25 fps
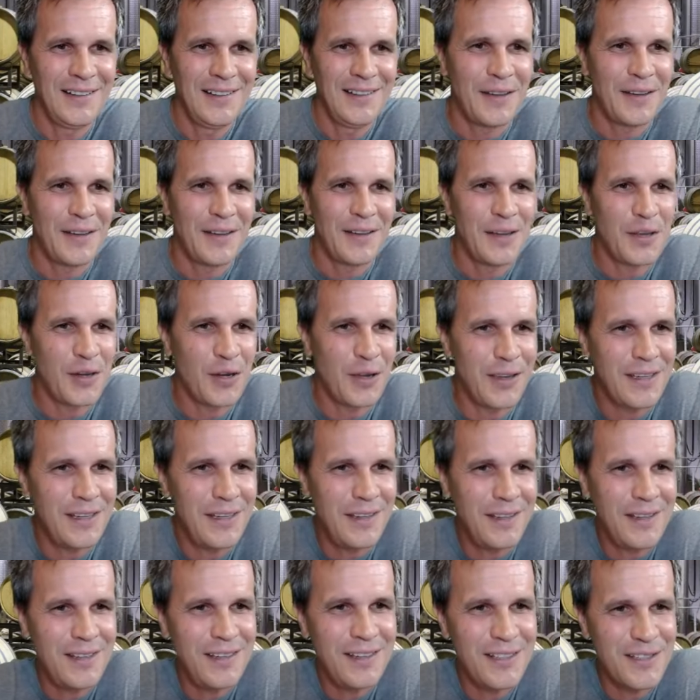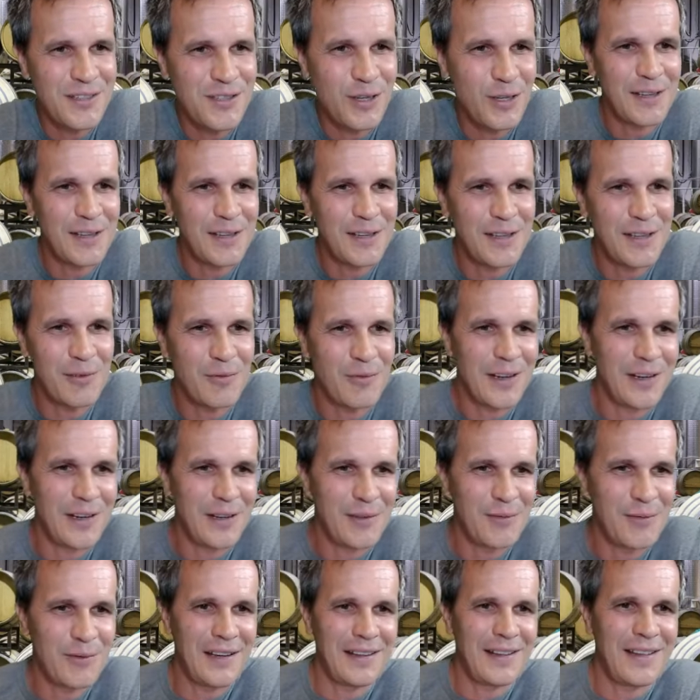you know he he certainly really
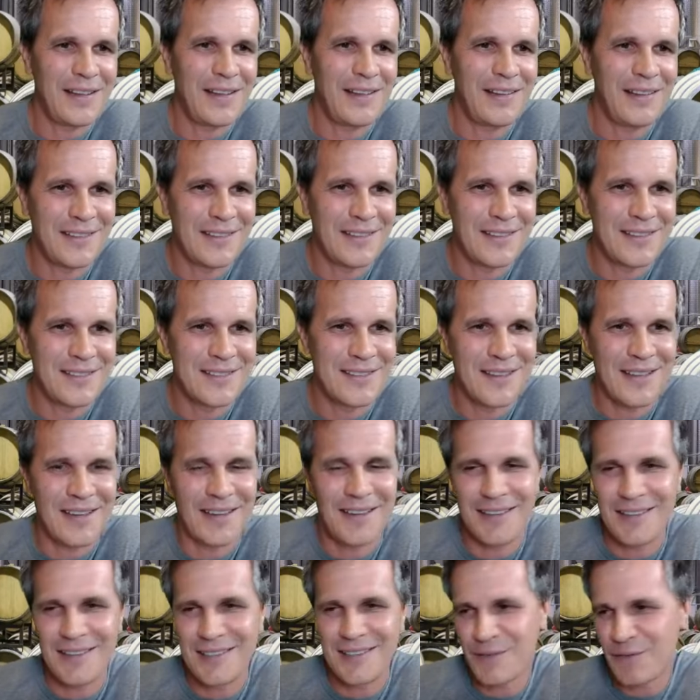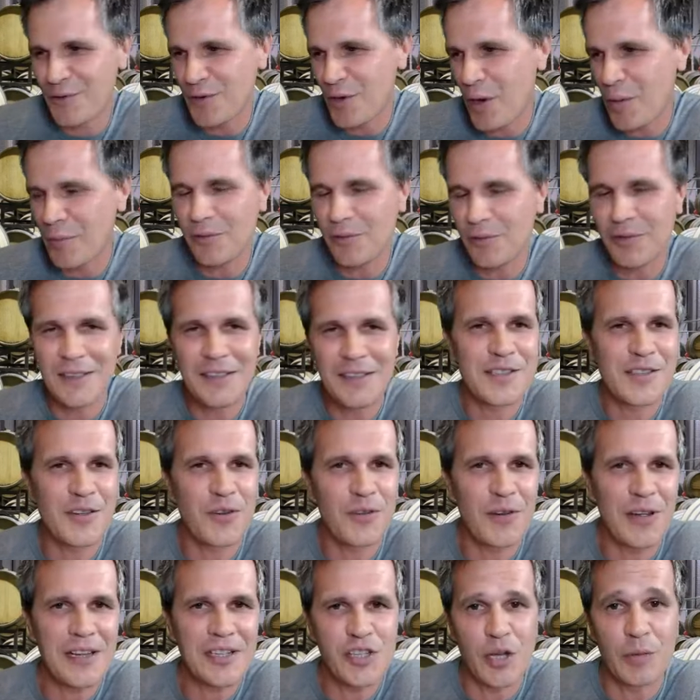really is uh, is phenomenal. He does a
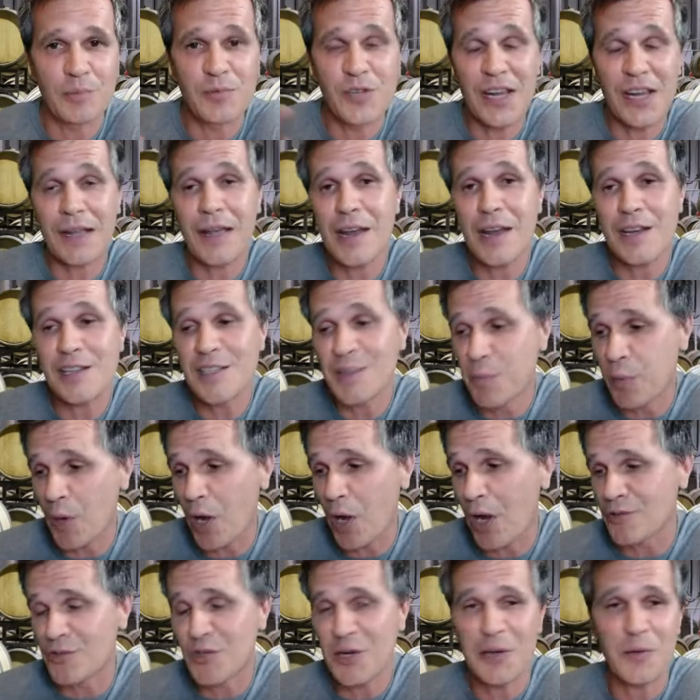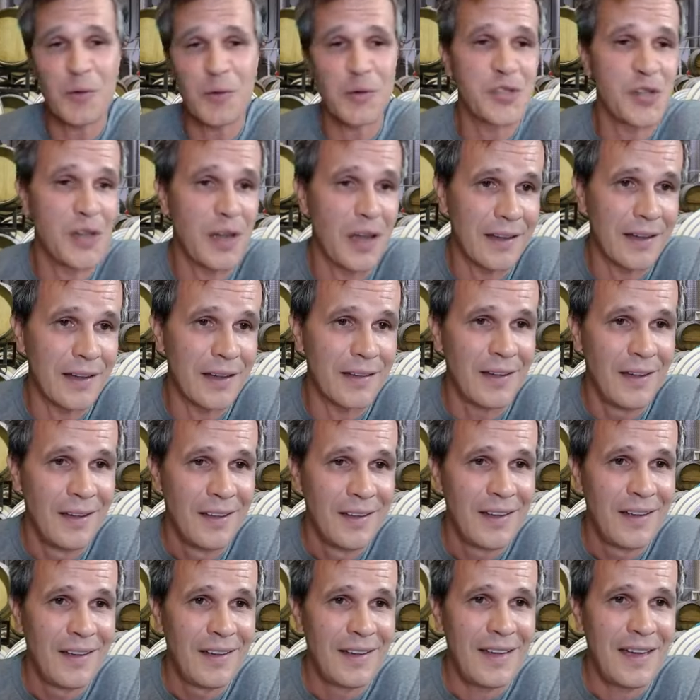great job. Check out his blog. Drink what you like.
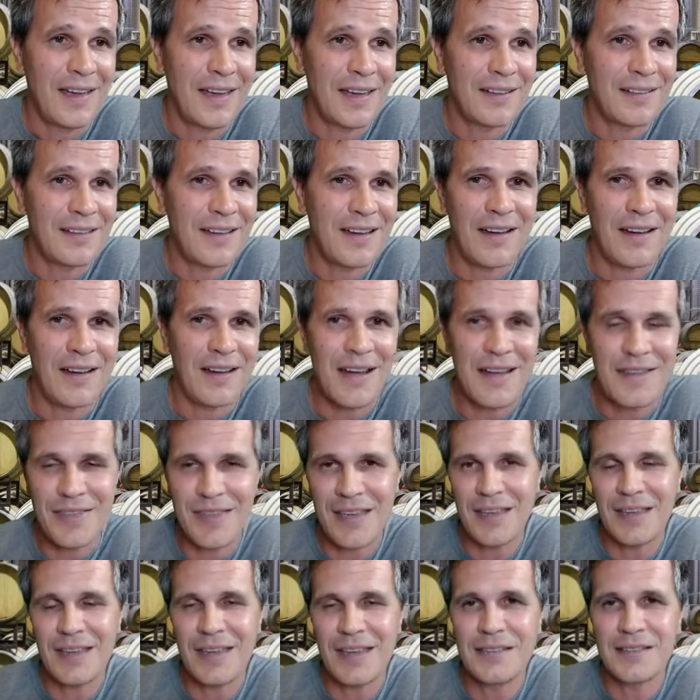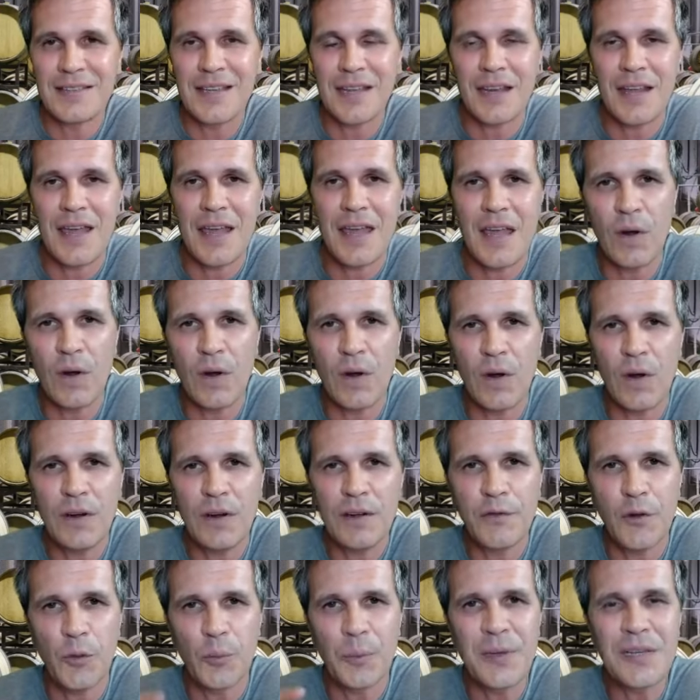And uh, I think he did a, a,
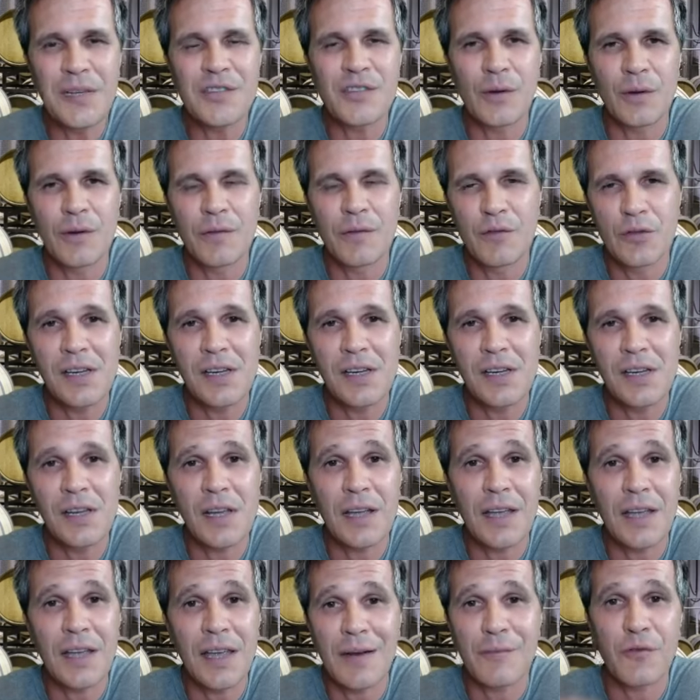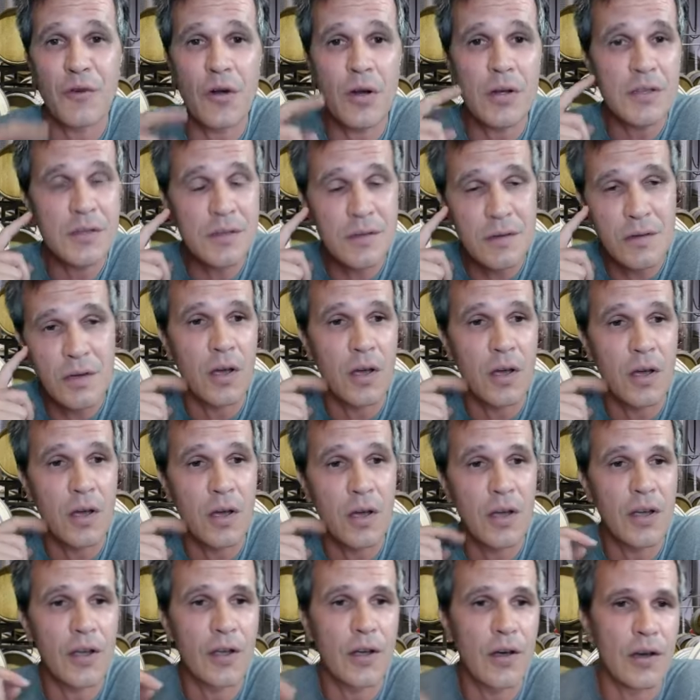wonderful piece on Virginia cab francs not so long
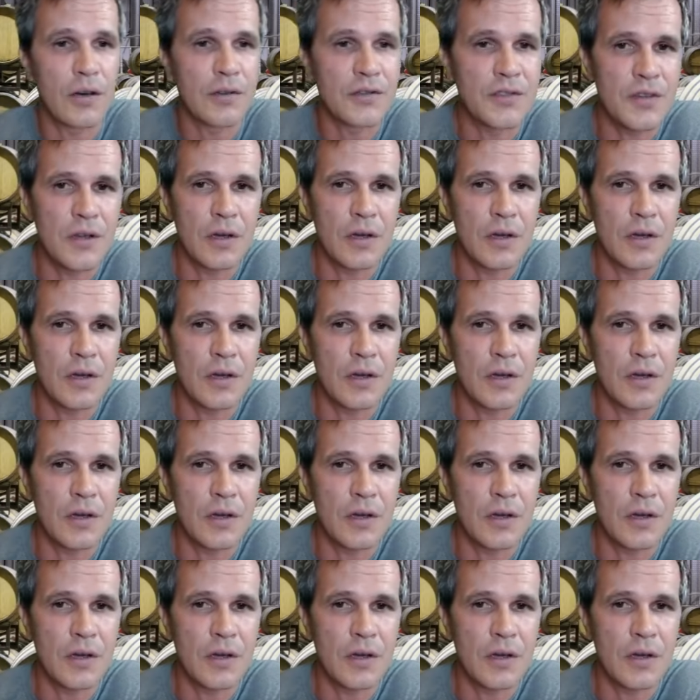ago. So,